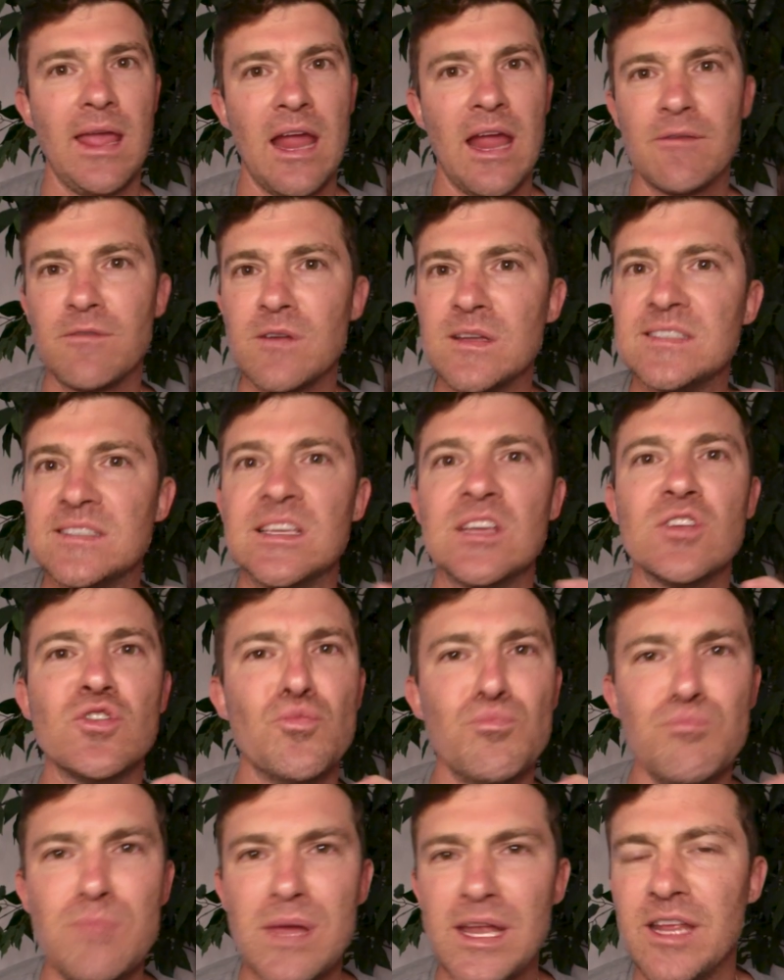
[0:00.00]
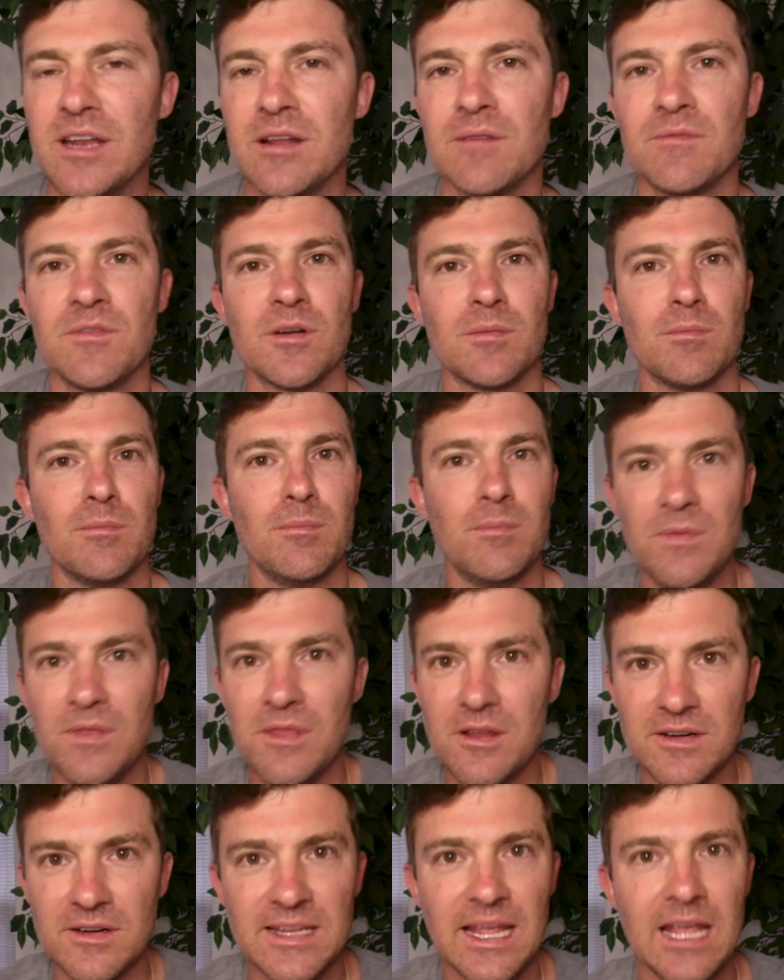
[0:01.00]
Every single minute of their
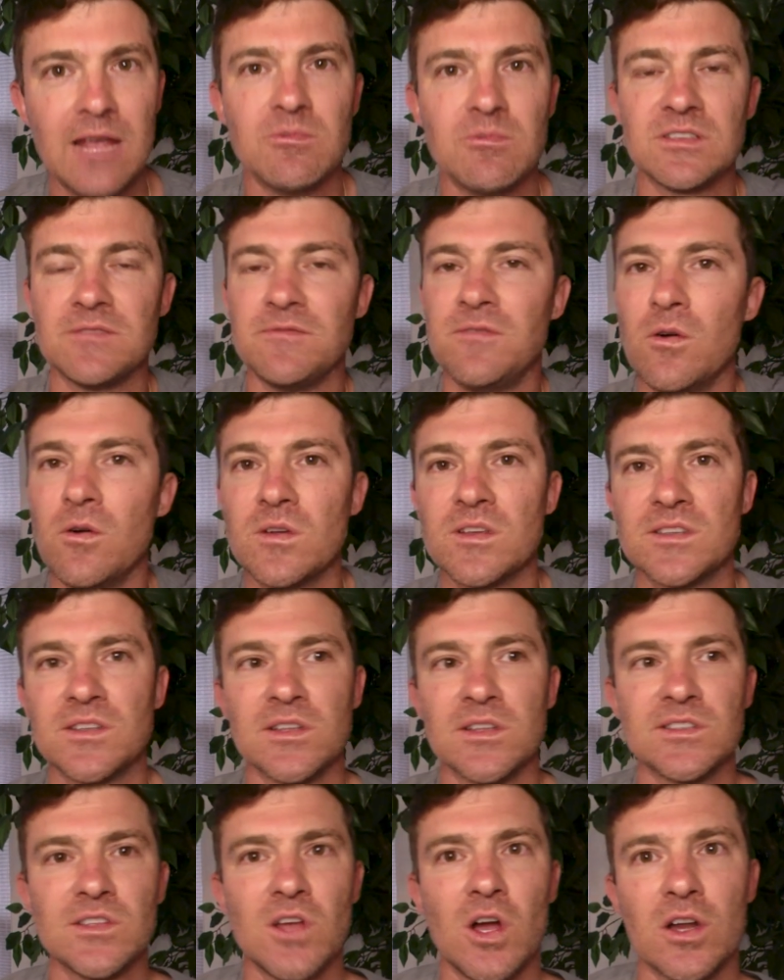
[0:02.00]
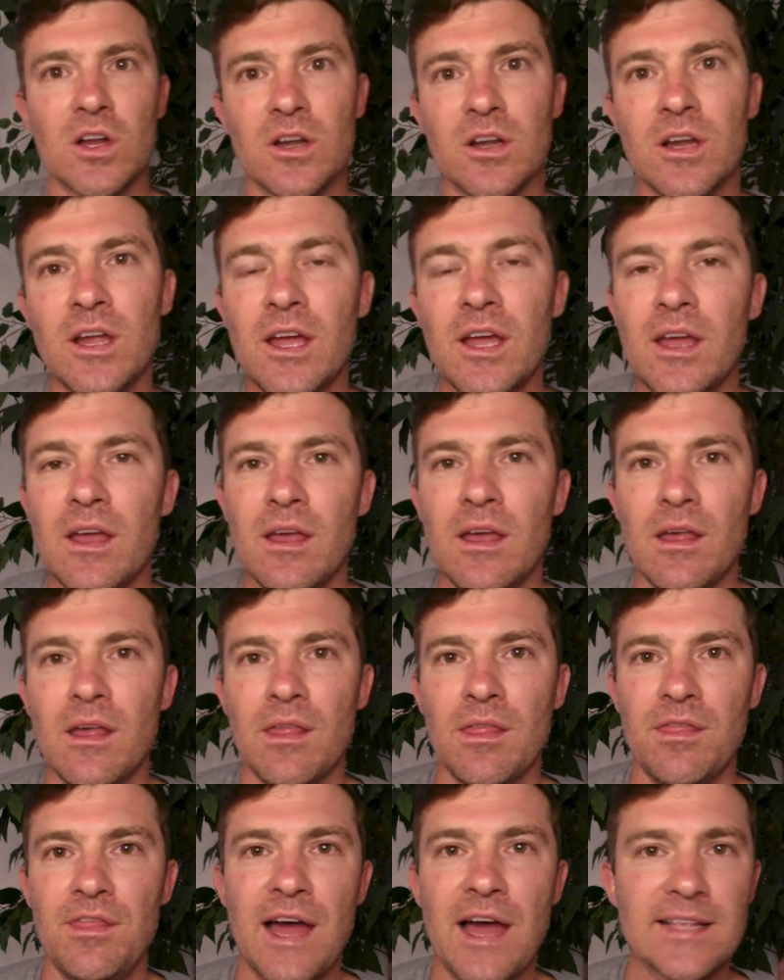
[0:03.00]
their day was focused on soccer.
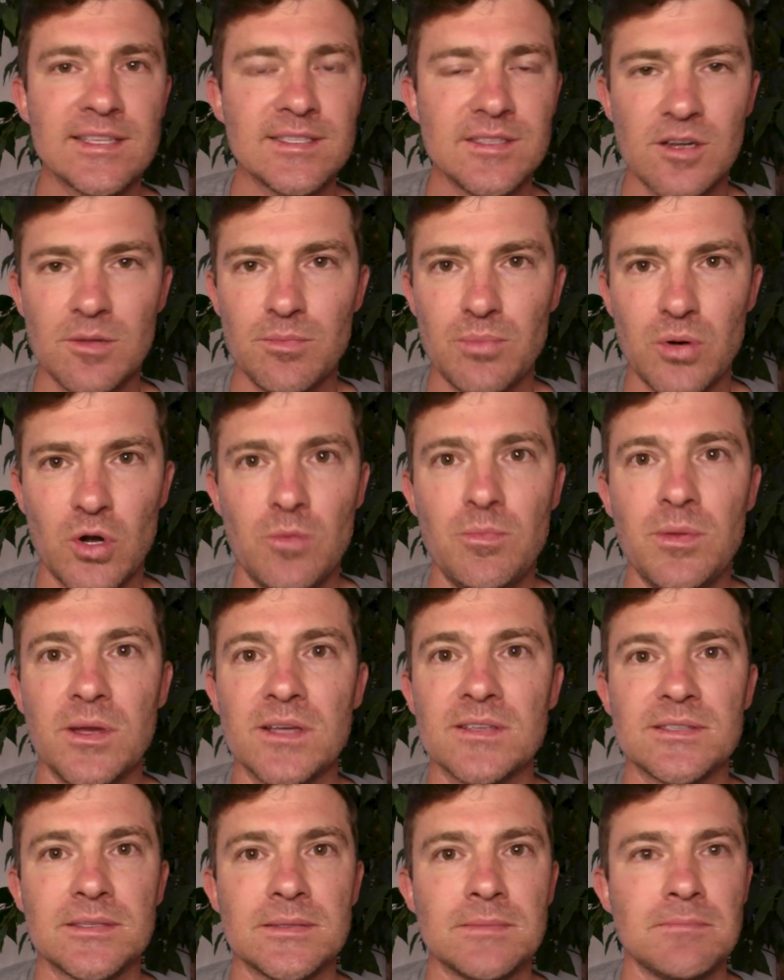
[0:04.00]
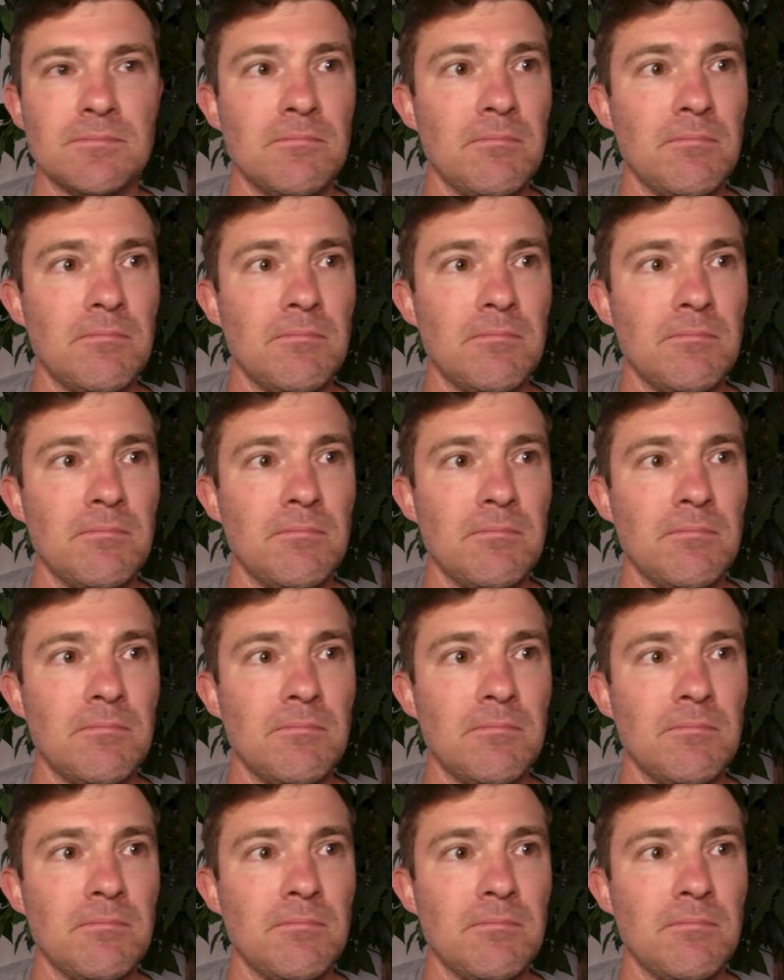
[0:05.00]
That's their purpose.